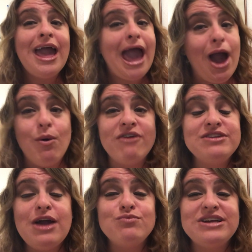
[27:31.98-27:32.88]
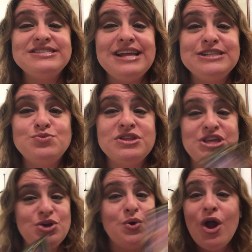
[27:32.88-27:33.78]
however that resonates with
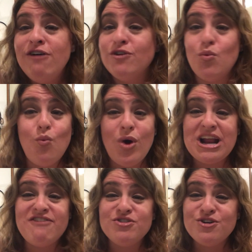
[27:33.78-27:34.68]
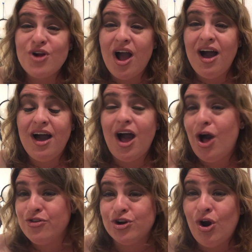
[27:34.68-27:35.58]
you, for whatever
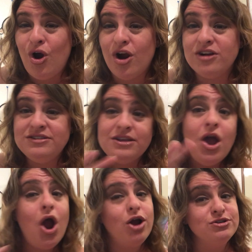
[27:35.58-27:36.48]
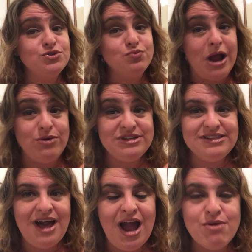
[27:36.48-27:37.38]
other cards are surrounding
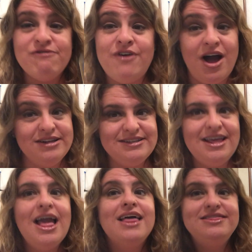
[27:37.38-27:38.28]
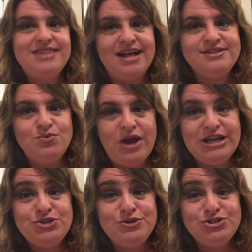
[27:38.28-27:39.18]
the Hierophant, that's a way
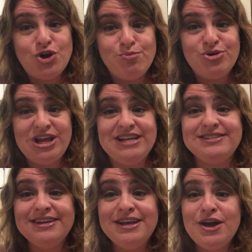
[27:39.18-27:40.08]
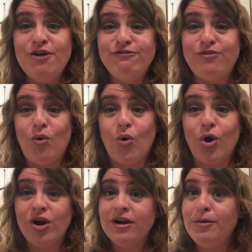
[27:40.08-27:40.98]
to interpret it
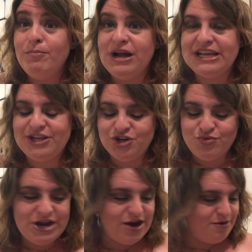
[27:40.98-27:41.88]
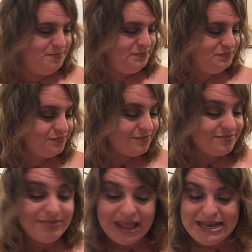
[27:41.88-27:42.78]
for money and career.
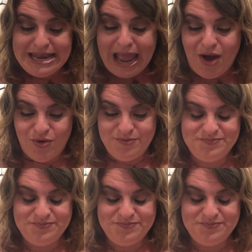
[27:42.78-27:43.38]
Now,